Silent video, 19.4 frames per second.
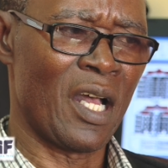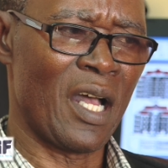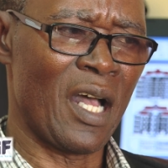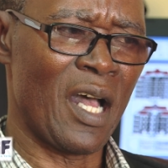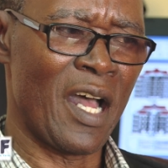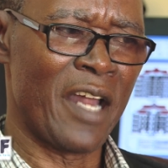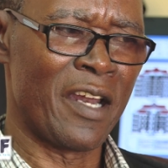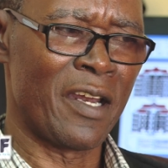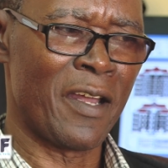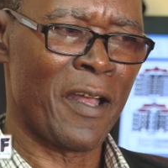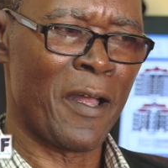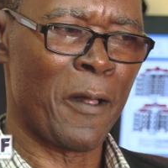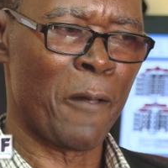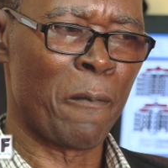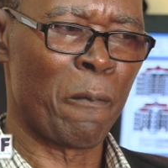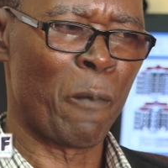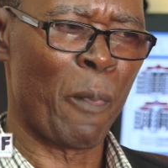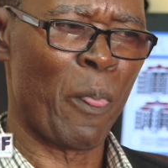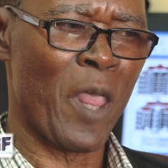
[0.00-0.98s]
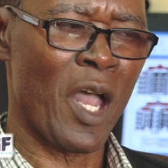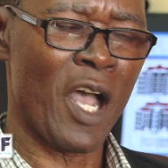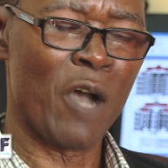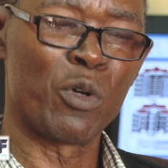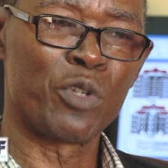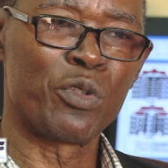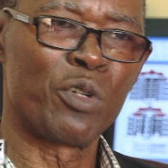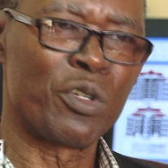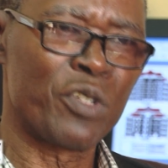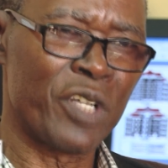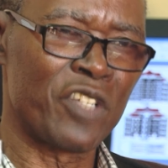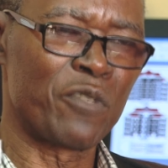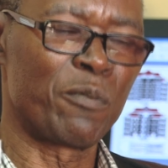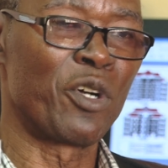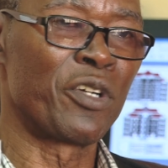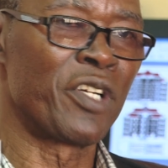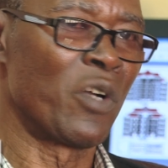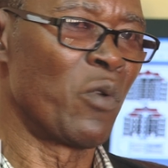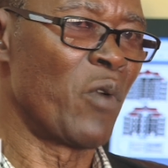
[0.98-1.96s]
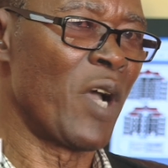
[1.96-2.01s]
And I was not
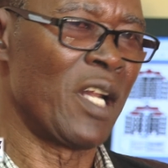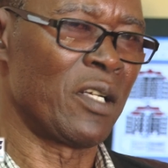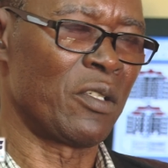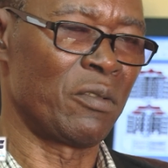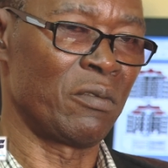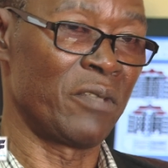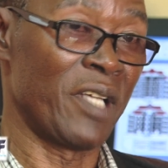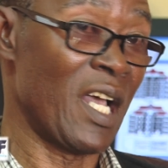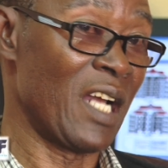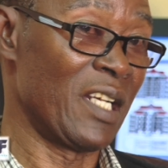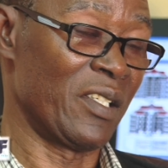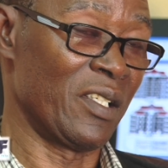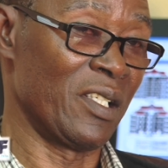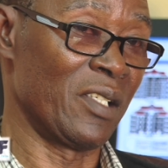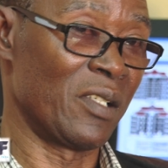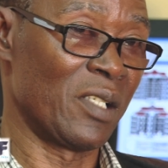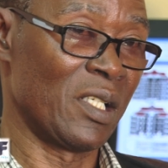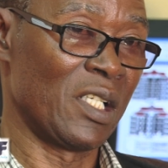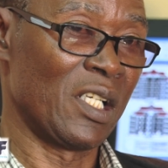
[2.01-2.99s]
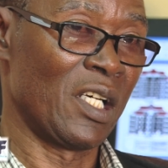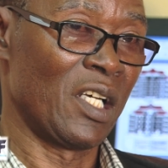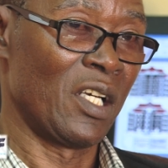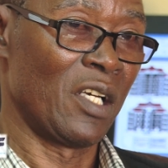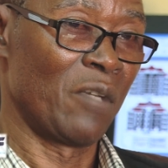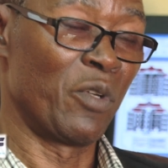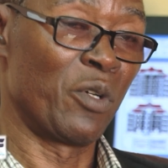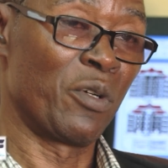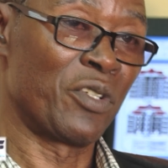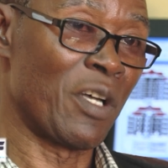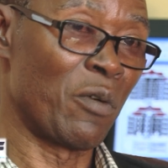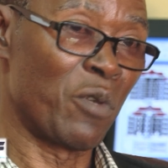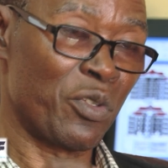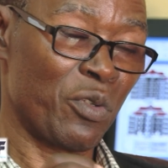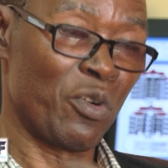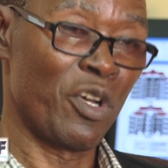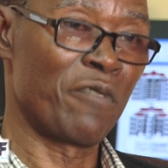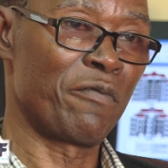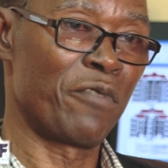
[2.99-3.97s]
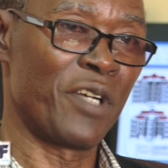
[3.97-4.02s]
responding well to dialysis because I was
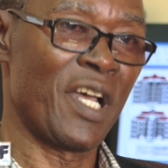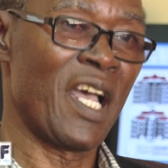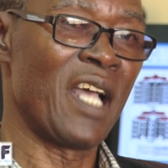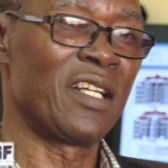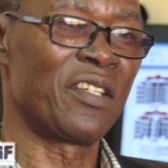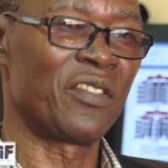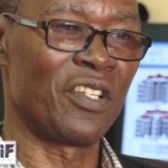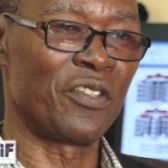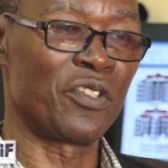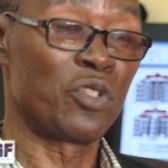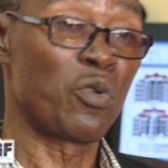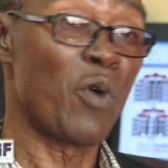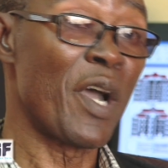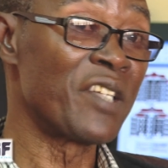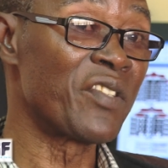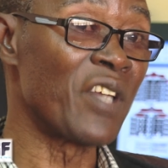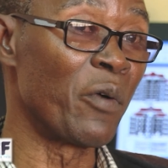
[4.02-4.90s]
going for dialysis twice